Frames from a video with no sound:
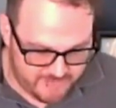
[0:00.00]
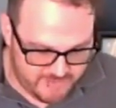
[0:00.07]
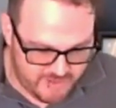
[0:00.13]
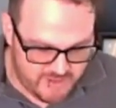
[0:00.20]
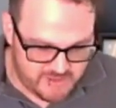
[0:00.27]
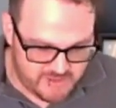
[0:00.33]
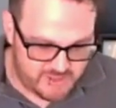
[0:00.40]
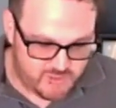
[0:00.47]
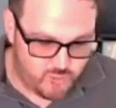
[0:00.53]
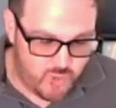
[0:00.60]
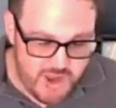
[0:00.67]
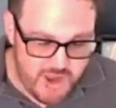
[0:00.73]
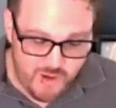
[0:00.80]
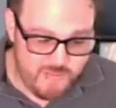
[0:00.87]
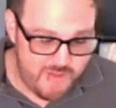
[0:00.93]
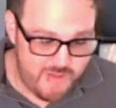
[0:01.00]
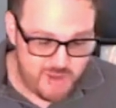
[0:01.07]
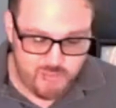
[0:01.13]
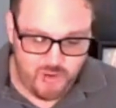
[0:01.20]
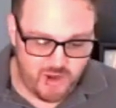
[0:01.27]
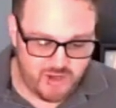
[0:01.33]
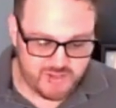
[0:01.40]
It says we are many
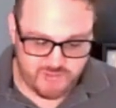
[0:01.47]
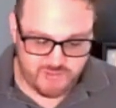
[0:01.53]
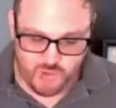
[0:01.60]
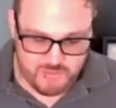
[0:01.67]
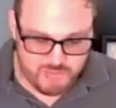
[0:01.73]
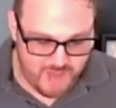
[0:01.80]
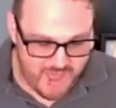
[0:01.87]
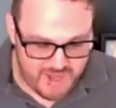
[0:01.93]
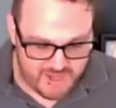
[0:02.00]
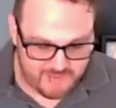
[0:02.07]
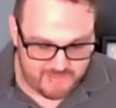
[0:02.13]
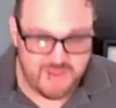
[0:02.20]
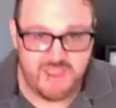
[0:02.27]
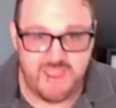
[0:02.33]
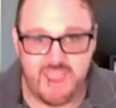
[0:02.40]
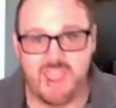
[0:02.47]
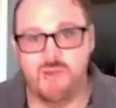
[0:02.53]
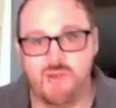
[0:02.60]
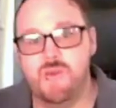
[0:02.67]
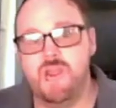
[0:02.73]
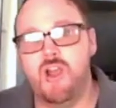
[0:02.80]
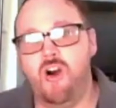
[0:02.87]
parts of one body
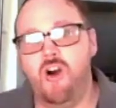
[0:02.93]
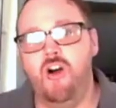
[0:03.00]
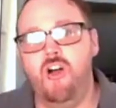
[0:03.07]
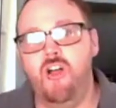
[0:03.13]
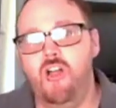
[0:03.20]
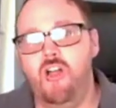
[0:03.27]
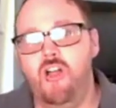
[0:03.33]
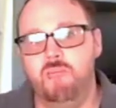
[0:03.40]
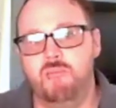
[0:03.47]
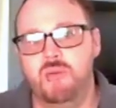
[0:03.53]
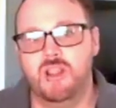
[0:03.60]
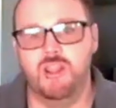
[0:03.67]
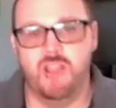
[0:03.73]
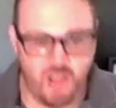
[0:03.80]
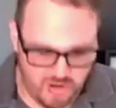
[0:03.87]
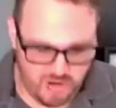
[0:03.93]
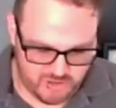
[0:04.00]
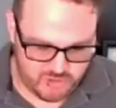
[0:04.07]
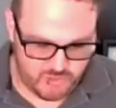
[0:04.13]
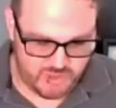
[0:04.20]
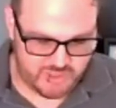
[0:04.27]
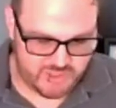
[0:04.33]
and we all belong
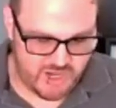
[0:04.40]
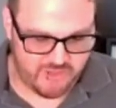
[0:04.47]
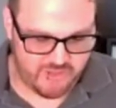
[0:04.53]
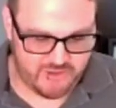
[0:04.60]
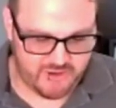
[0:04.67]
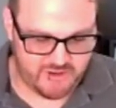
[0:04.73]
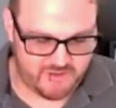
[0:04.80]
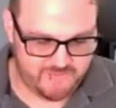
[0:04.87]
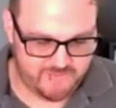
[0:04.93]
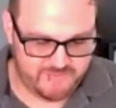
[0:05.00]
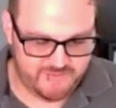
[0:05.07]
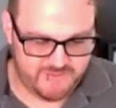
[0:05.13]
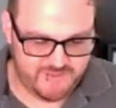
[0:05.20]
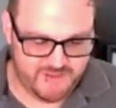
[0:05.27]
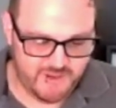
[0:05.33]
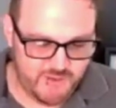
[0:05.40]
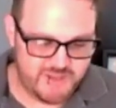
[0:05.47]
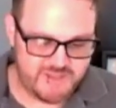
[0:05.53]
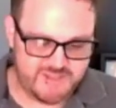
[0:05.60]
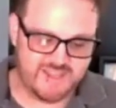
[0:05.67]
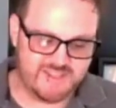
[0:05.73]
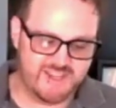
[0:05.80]
to each other. Look what it
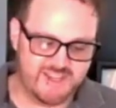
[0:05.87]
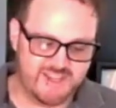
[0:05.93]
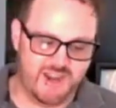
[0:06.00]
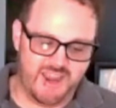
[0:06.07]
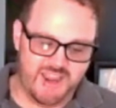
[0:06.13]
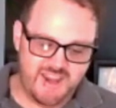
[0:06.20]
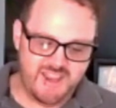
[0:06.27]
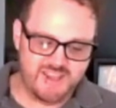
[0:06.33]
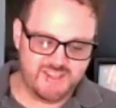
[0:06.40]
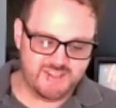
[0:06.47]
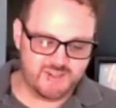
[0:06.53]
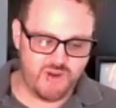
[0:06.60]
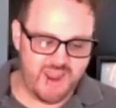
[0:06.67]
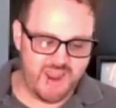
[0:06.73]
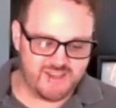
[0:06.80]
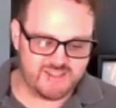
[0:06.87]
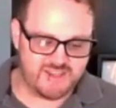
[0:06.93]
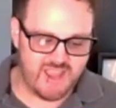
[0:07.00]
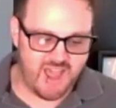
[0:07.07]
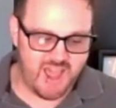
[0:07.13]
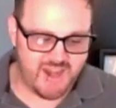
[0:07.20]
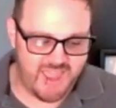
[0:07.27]
says here. In his grace,
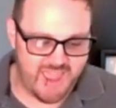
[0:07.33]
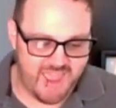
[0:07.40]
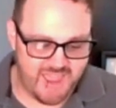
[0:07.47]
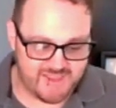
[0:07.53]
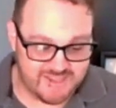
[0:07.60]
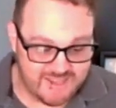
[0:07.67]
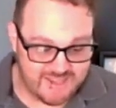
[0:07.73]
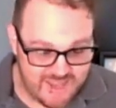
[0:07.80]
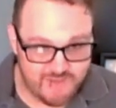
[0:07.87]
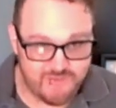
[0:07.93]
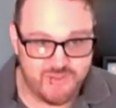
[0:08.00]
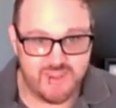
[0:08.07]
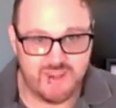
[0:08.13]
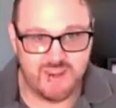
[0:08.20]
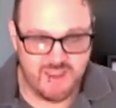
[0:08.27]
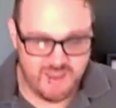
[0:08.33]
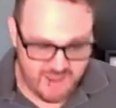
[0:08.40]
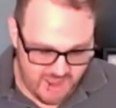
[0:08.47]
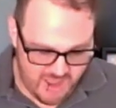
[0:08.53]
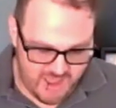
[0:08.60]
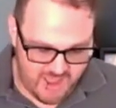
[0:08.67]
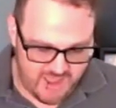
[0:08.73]
God has given
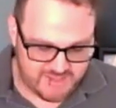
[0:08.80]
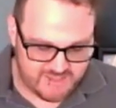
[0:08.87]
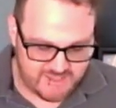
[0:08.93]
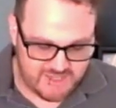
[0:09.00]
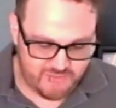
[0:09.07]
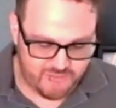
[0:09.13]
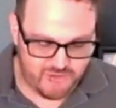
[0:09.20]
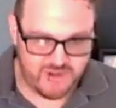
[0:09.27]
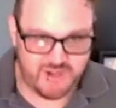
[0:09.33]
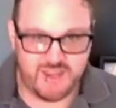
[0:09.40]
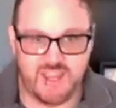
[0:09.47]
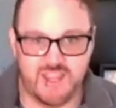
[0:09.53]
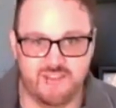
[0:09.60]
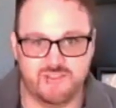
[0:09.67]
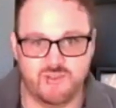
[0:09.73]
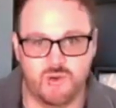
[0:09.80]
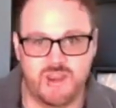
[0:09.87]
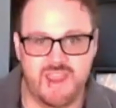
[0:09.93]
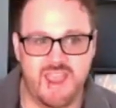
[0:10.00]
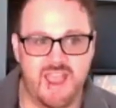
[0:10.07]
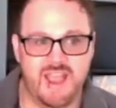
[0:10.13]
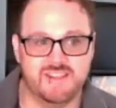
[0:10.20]
us different gifts, or
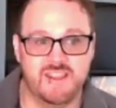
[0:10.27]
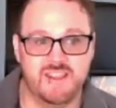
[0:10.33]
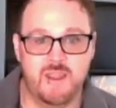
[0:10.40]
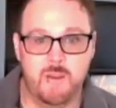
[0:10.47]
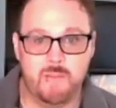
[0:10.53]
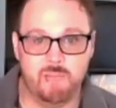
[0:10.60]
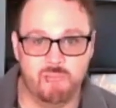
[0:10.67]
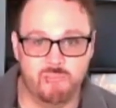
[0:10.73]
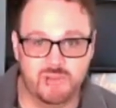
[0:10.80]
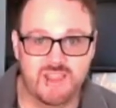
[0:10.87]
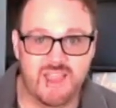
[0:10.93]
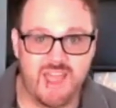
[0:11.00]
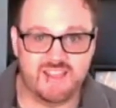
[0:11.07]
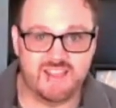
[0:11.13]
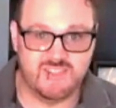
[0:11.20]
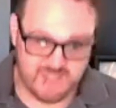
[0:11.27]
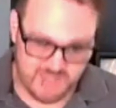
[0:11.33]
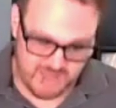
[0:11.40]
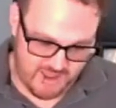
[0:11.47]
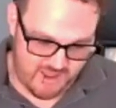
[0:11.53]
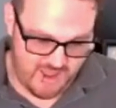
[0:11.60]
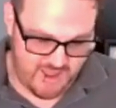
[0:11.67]
he has
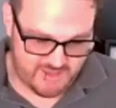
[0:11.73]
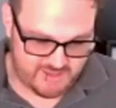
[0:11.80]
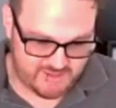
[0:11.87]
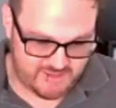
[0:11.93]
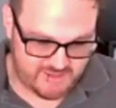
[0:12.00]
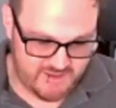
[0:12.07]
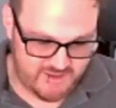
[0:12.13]
blessed us.